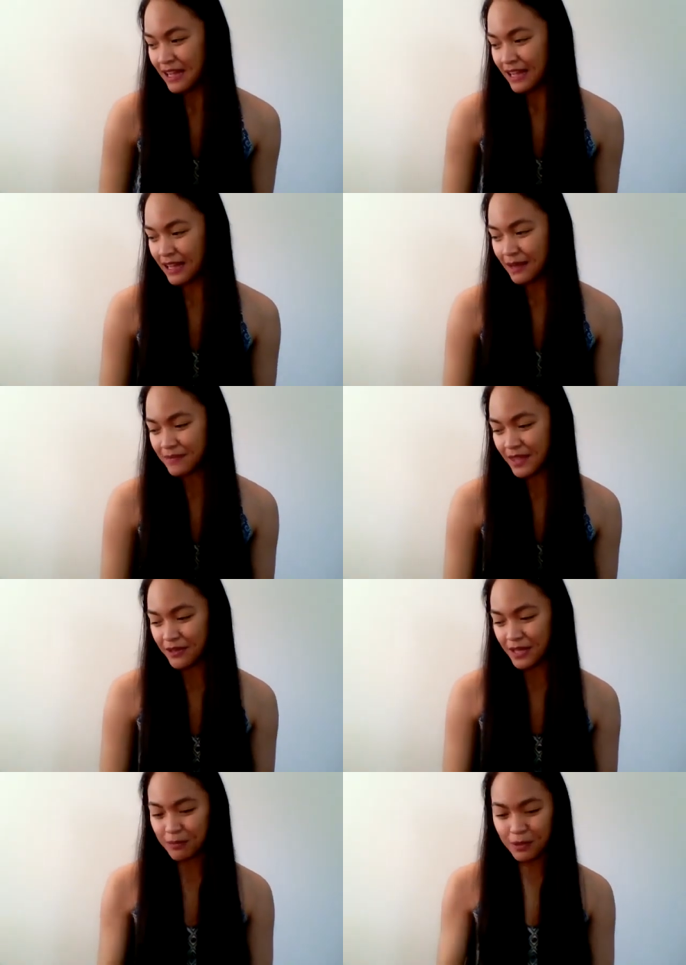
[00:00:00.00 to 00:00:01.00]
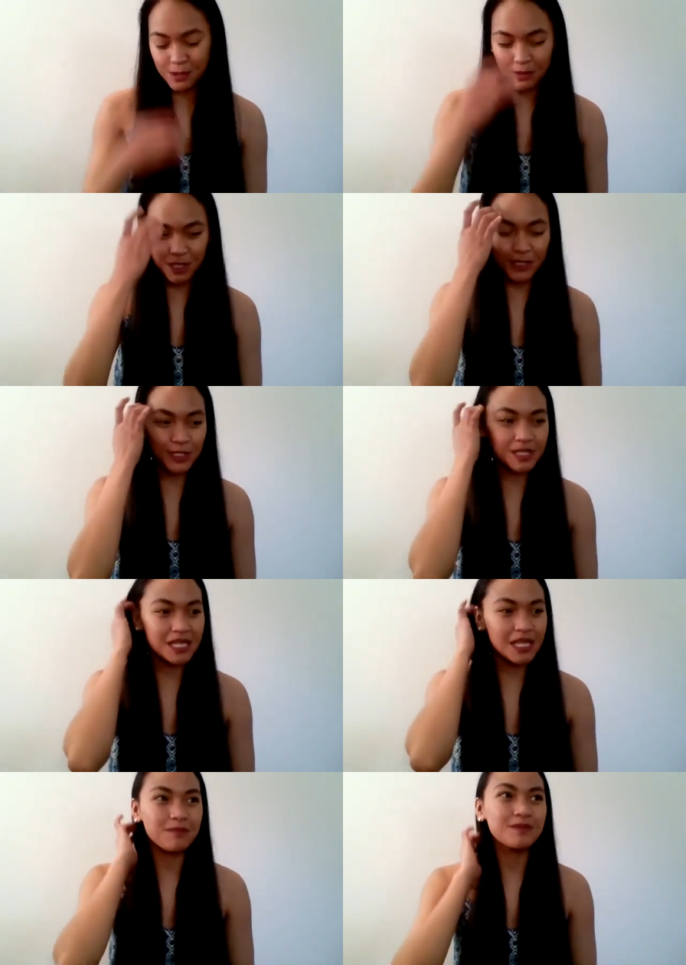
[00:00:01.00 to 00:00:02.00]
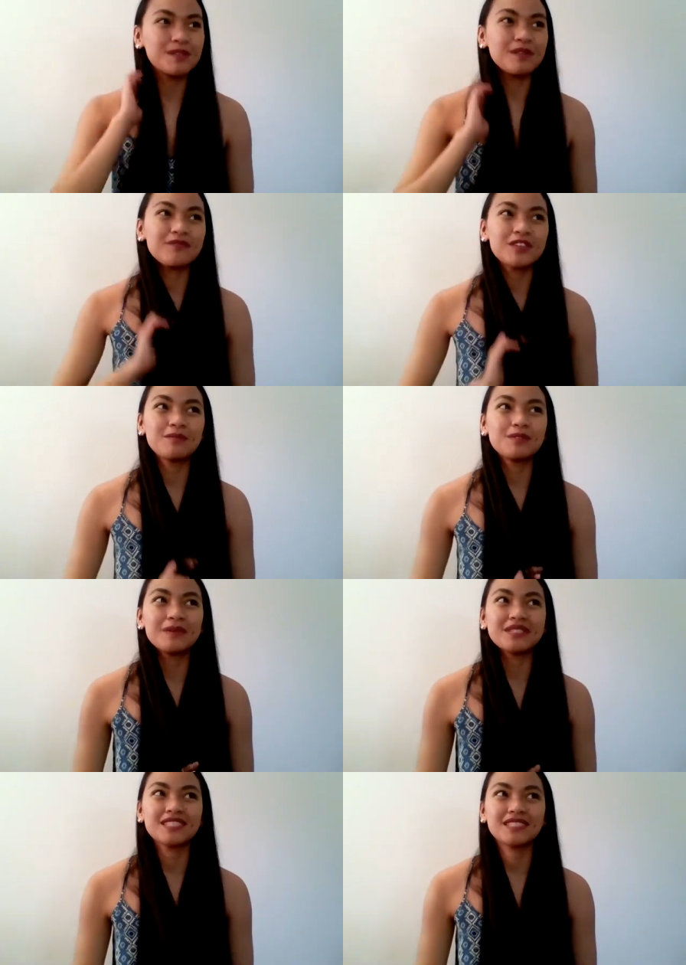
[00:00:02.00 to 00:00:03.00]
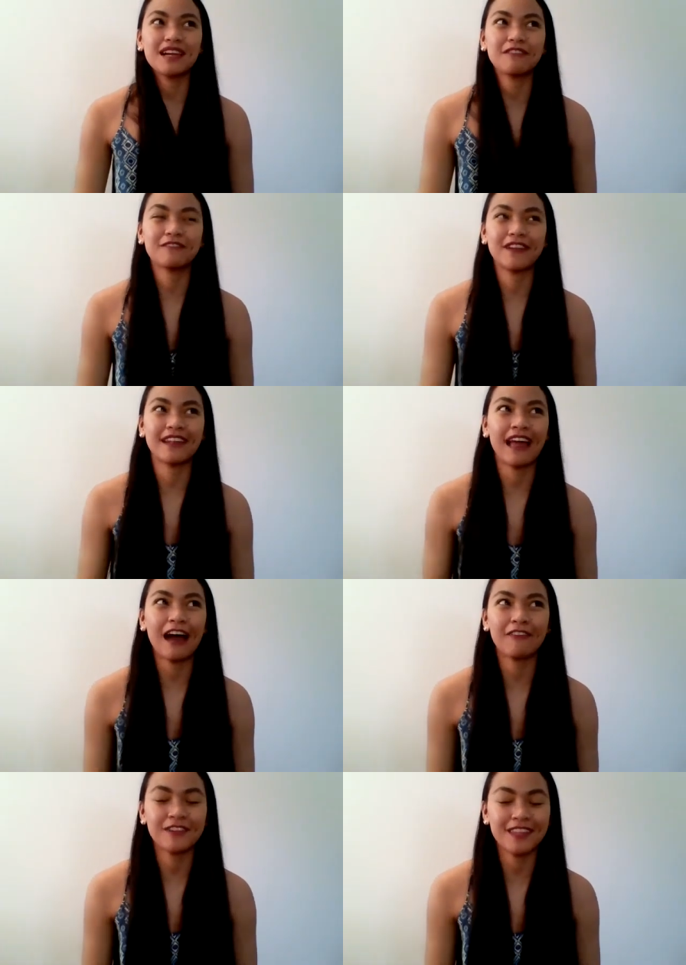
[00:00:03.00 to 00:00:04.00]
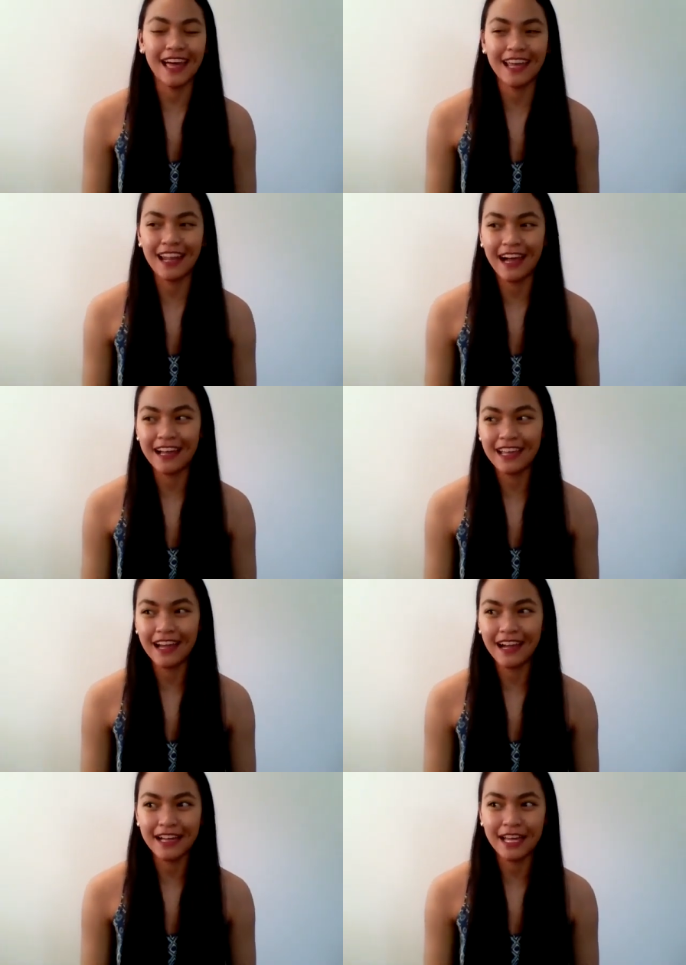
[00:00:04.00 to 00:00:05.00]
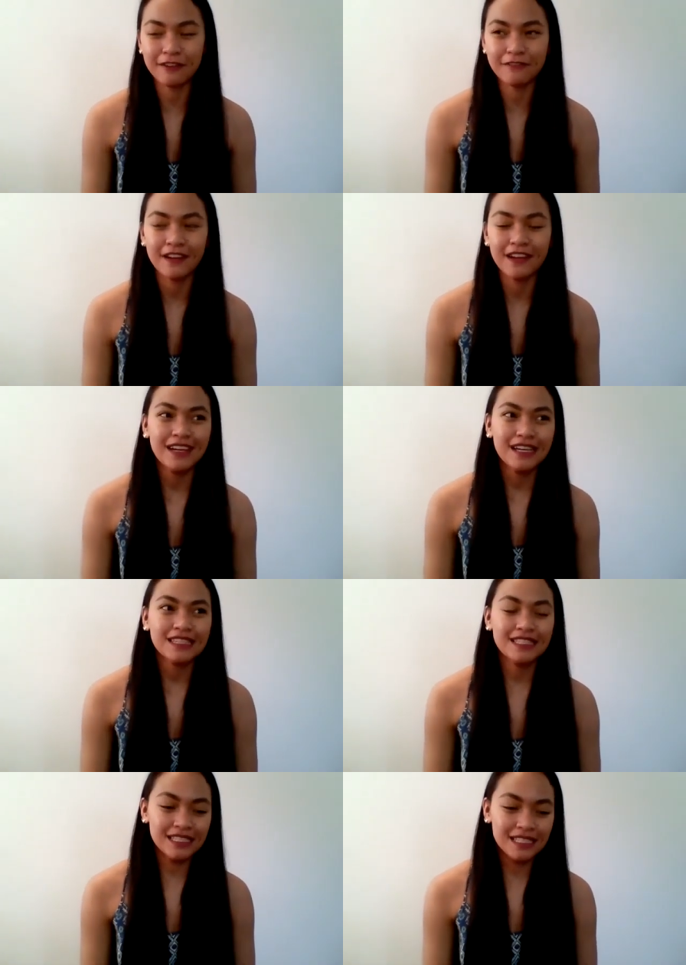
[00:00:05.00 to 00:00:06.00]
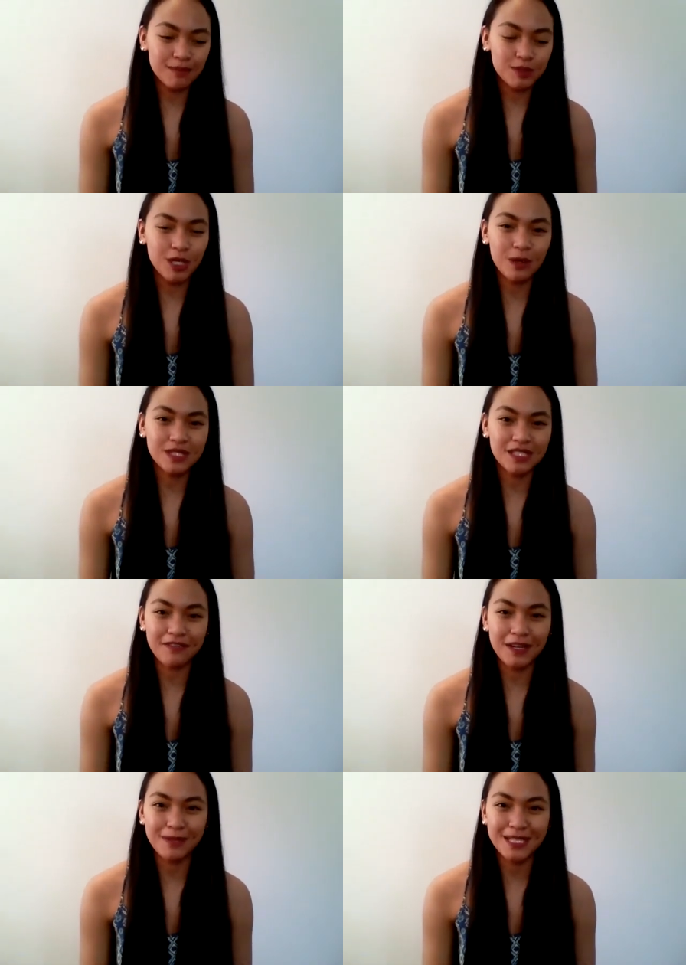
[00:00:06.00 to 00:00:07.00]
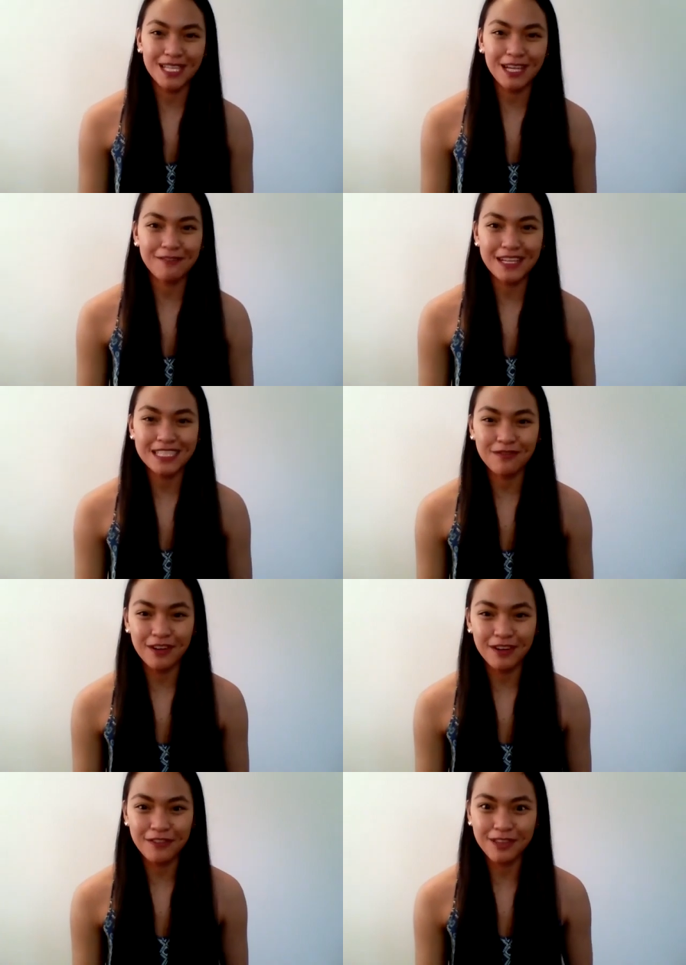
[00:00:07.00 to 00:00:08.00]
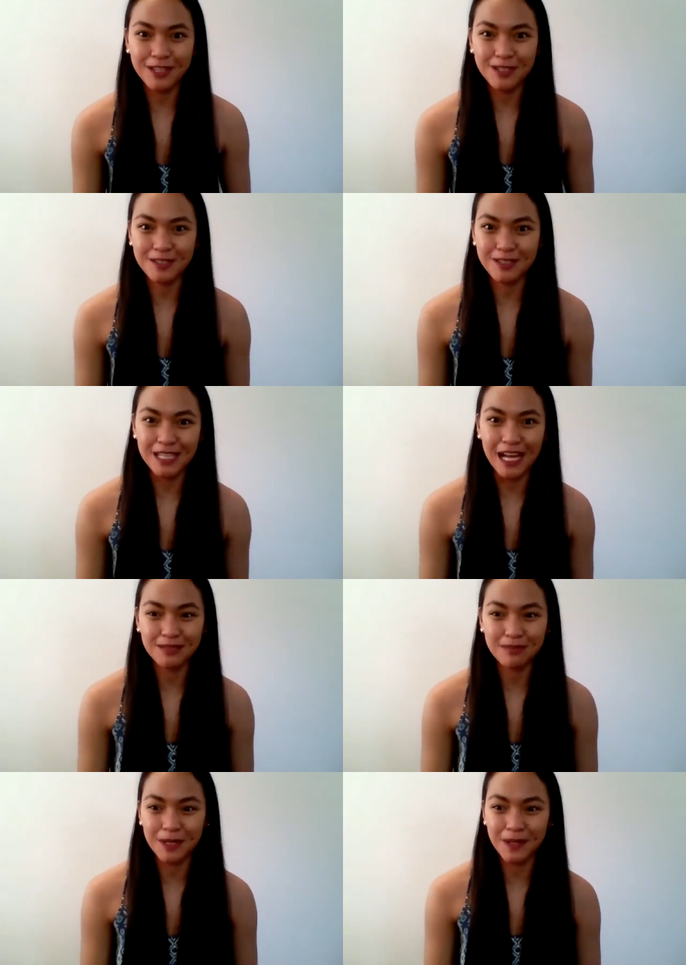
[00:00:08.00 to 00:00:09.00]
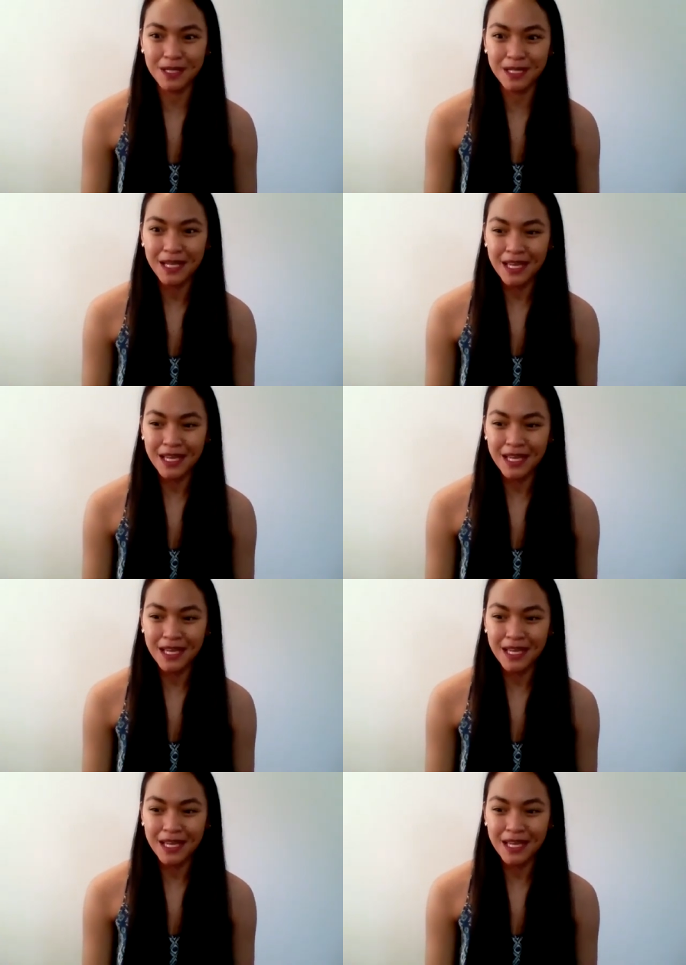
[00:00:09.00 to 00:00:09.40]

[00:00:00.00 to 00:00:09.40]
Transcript: They really pushed me to just keep doing stuff, and after that, I kind of did some shows and fundraising events for the children's hospital, and